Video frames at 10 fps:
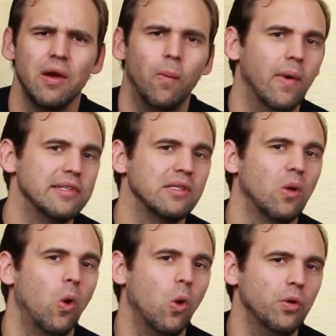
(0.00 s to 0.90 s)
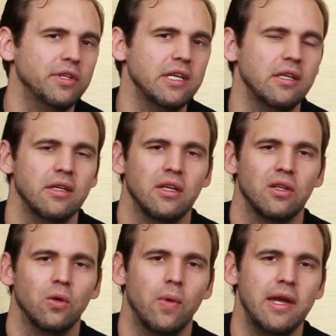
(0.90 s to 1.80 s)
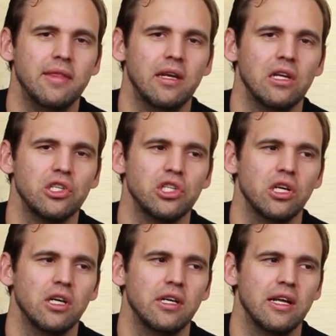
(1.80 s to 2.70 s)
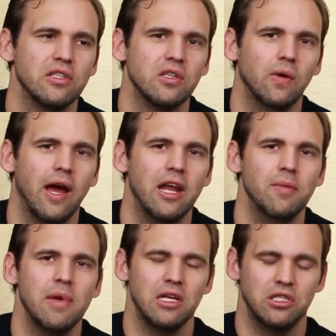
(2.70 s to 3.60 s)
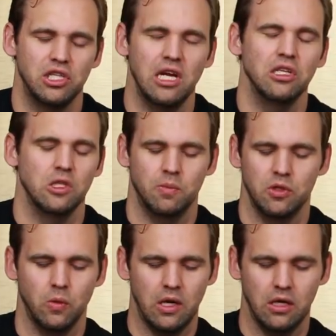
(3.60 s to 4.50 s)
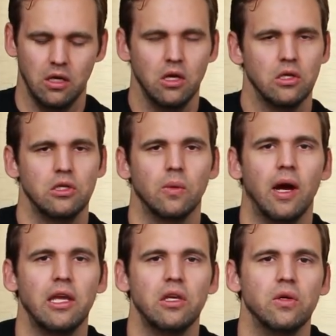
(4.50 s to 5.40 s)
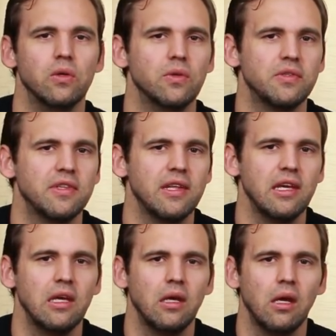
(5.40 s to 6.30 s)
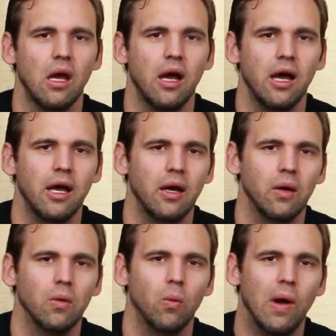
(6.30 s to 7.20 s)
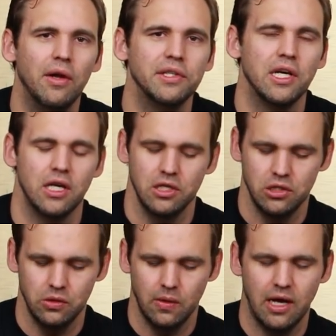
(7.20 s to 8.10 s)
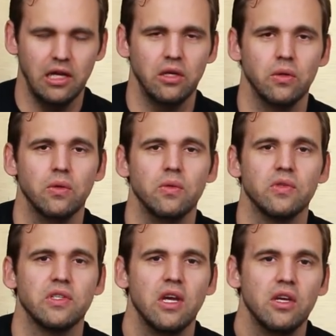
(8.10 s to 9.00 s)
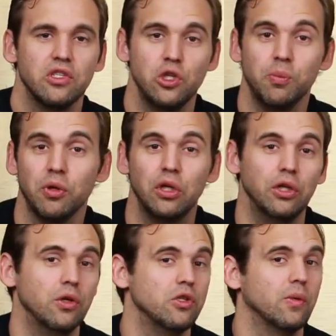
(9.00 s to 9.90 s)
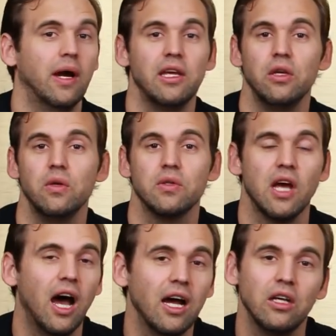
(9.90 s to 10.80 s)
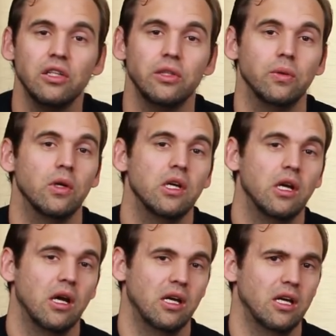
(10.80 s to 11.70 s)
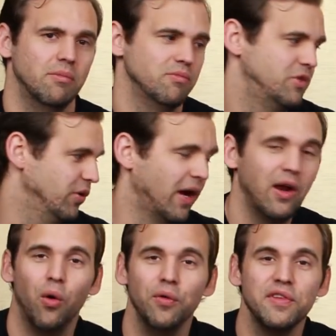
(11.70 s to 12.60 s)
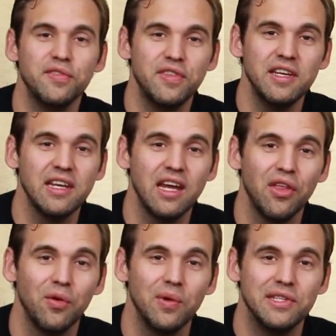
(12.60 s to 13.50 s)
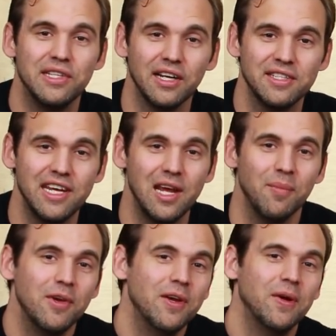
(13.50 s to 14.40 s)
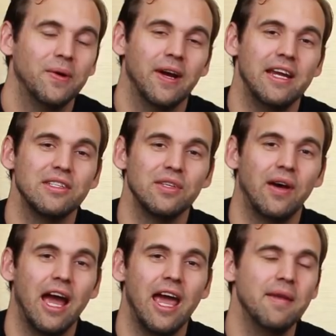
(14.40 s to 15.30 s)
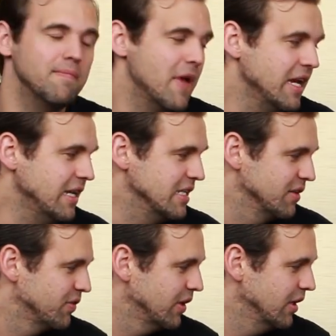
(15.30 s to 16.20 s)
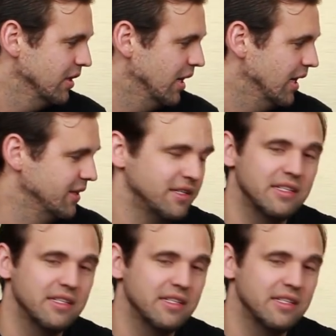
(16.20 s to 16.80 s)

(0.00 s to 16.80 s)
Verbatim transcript: that wasn't holding the way that it should, and so I had to make changes between, do I use the uh, weld-on, do I use super glue, do I use hot glue, um, do I hold this thing together with duct tape, right? So I had many different uh,